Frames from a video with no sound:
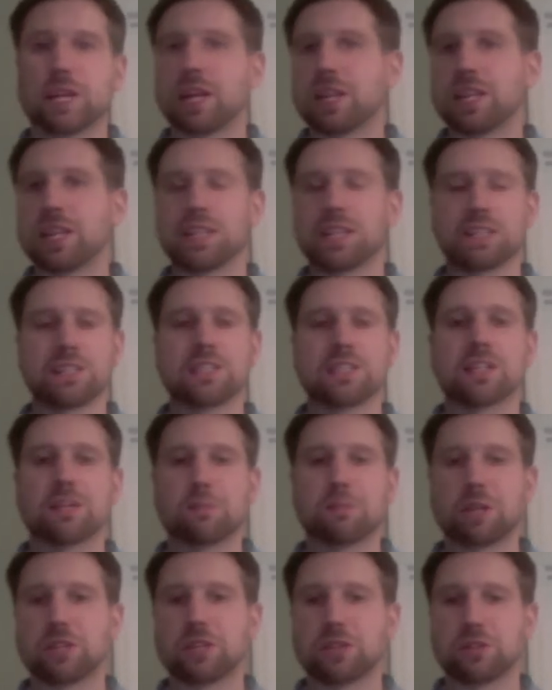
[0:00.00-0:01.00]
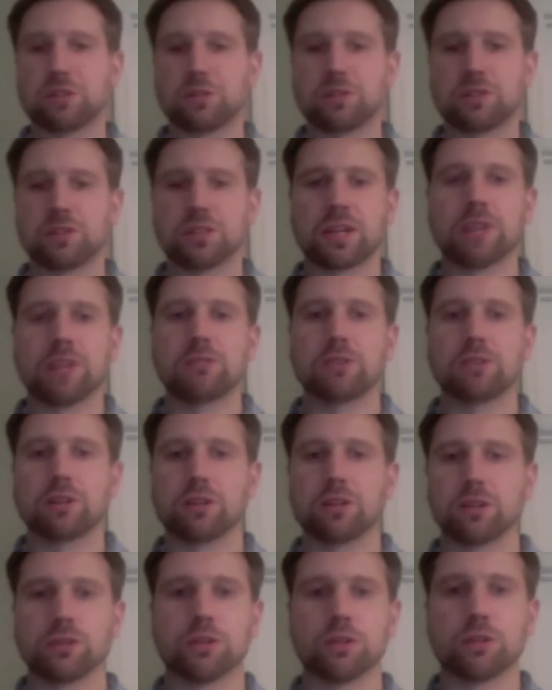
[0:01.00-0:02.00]
and I think this is going to make students
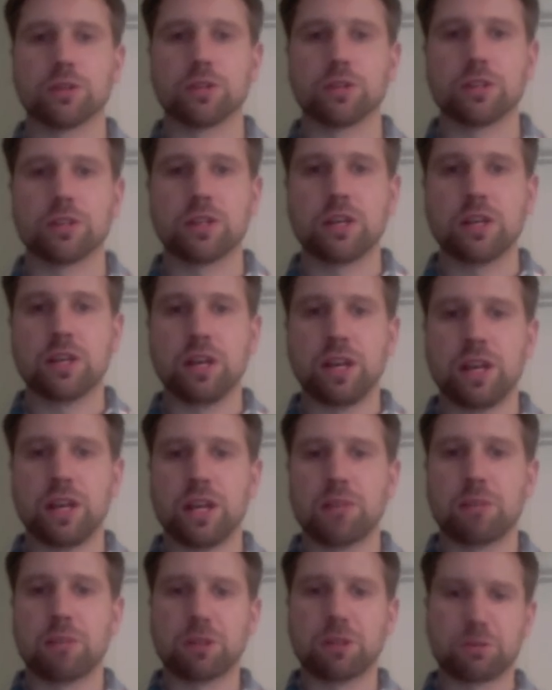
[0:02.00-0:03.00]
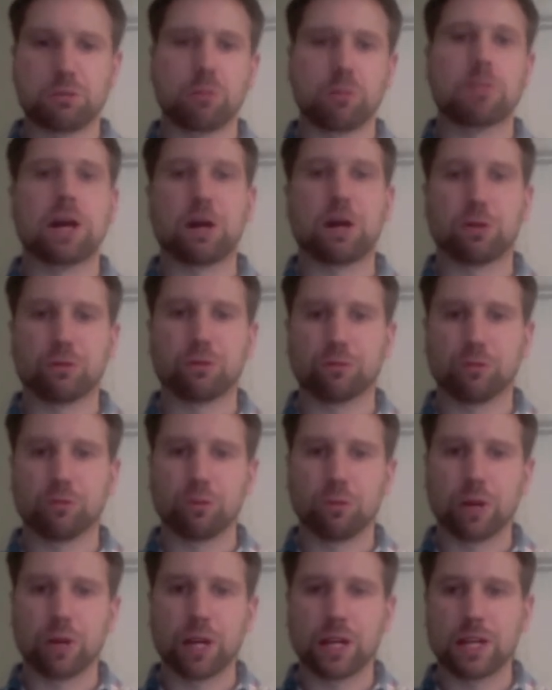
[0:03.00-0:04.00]
lifelong learners in a much more
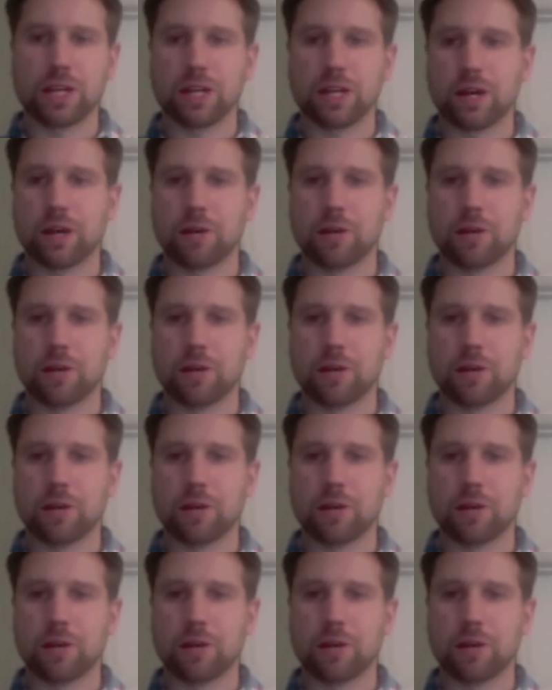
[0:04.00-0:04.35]
powerful way